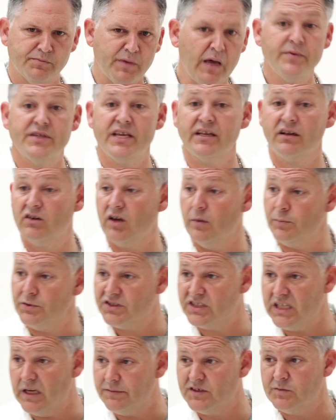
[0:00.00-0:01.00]
Maybe taking a couple
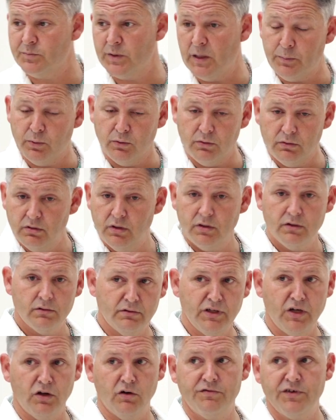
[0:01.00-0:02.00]
steps if people
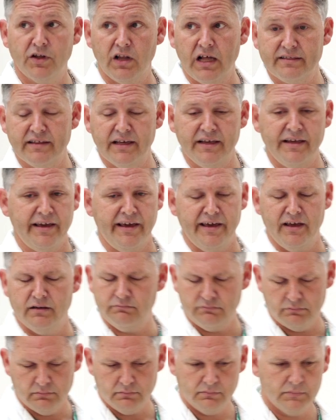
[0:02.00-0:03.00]
feel like they can.
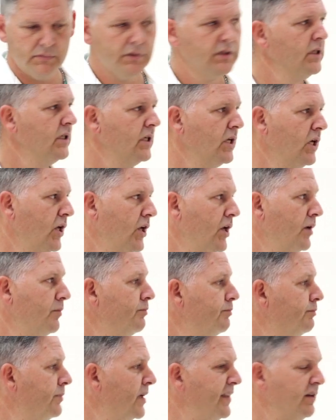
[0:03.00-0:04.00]

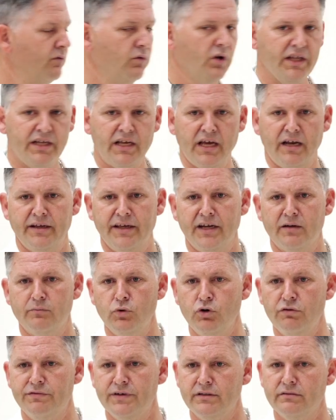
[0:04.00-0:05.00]
And then really kind of get them
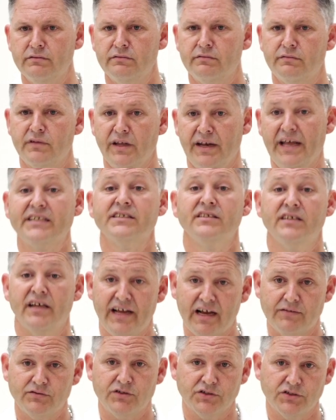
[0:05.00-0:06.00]
moving the next
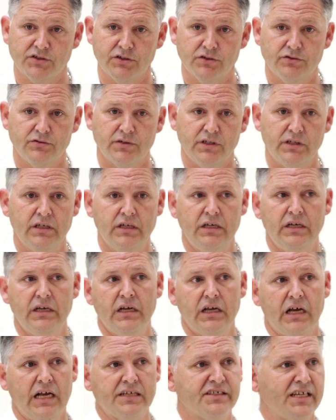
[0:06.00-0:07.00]
day after surgery.
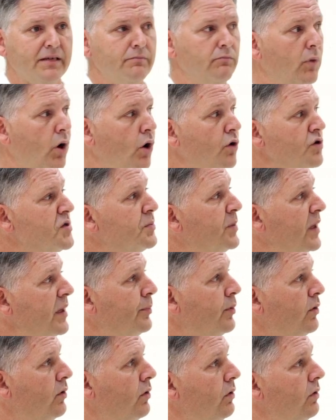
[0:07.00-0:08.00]
I'd say most
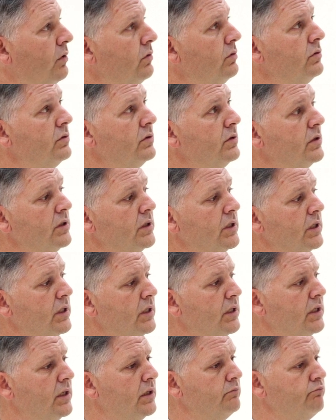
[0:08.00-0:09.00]
people,
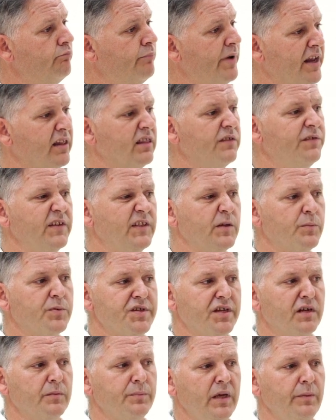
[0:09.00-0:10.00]
better than
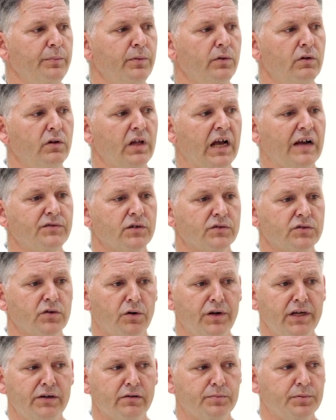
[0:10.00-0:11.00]
50% of people after a
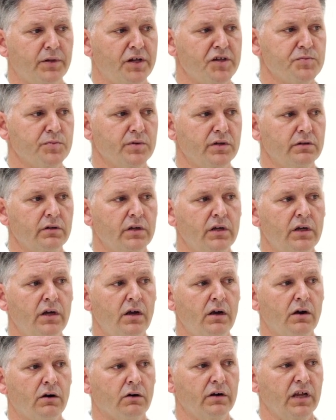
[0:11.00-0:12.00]
total knee replacement,
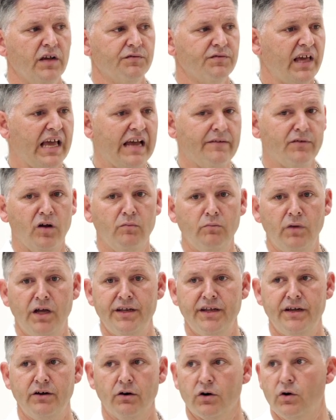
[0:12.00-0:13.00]
if they have it on
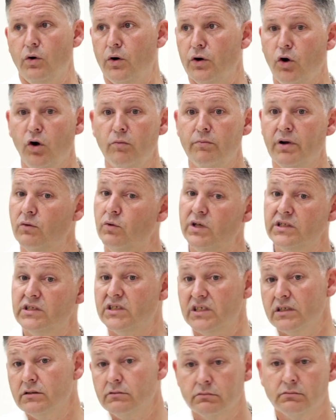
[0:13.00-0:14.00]
Monday, are going home by
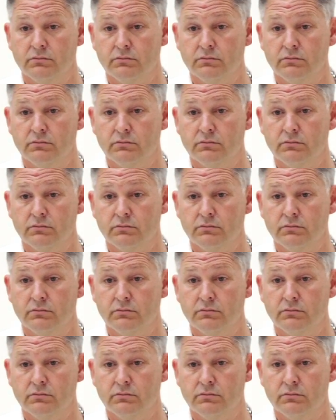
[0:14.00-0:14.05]
Wednesday.